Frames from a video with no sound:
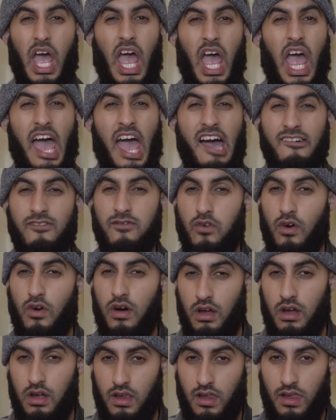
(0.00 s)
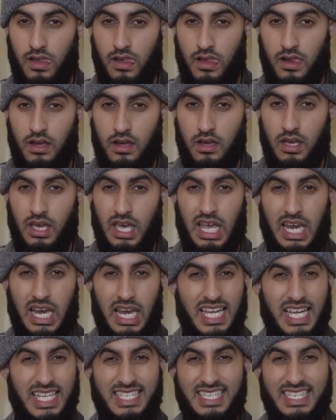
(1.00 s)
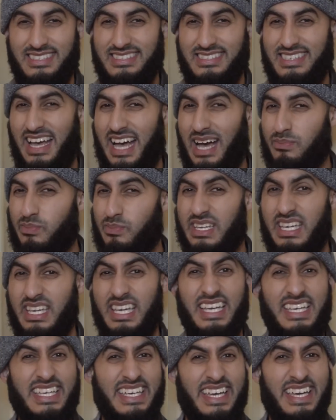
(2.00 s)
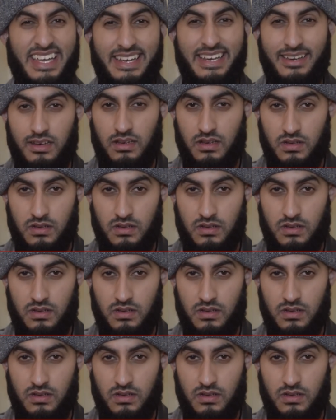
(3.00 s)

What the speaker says: ever let this happen again